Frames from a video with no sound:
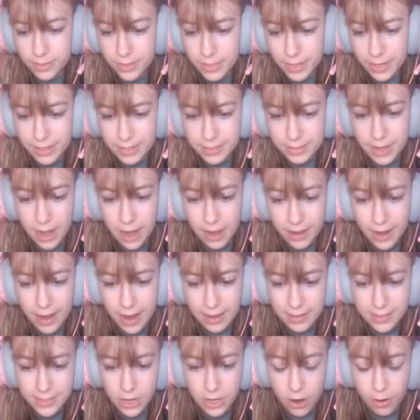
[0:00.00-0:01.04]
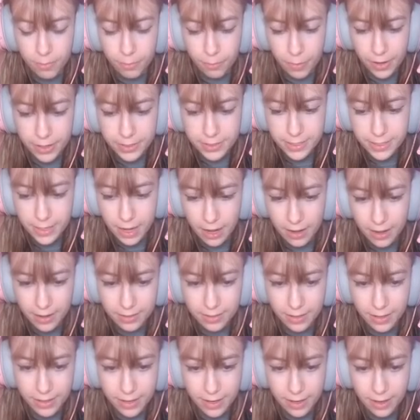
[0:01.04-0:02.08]
it kind of has ombre to kind of
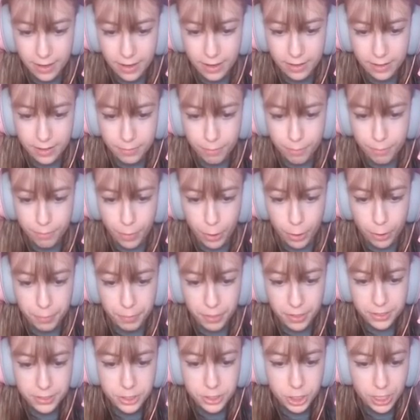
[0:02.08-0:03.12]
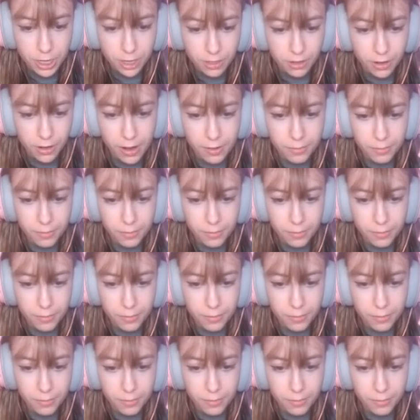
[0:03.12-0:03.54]
like a purplish color, I would